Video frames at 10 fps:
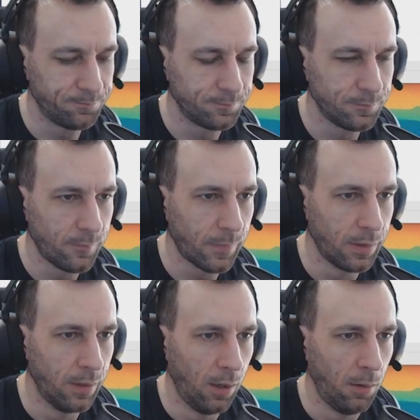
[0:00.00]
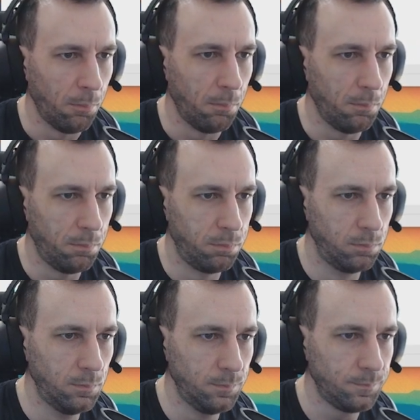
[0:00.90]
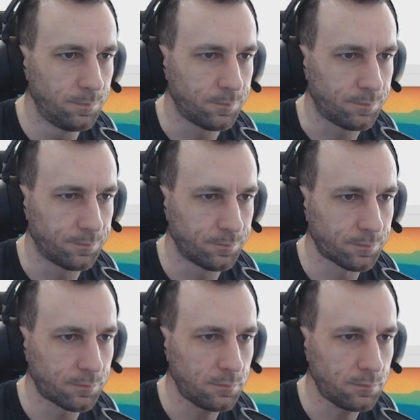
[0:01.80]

Nobody speaks.